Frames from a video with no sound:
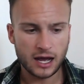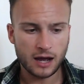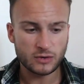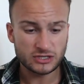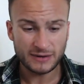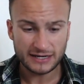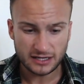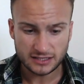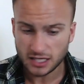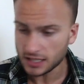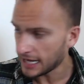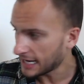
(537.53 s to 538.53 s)
which made her
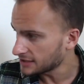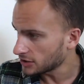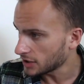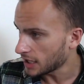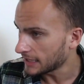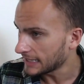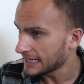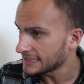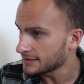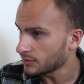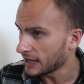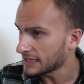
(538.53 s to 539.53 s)
turn her head to look at her ladies
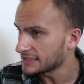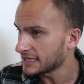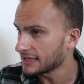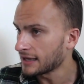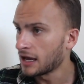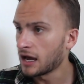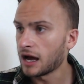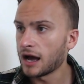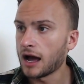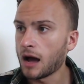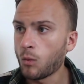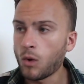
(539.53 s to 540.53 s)
in waiting,
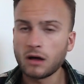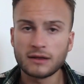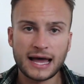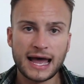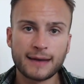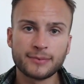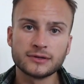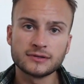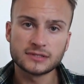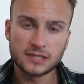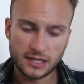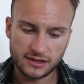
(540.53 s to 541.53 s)
and while that
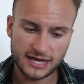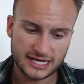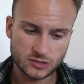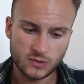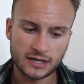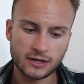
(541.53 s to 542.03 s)
happened, that's when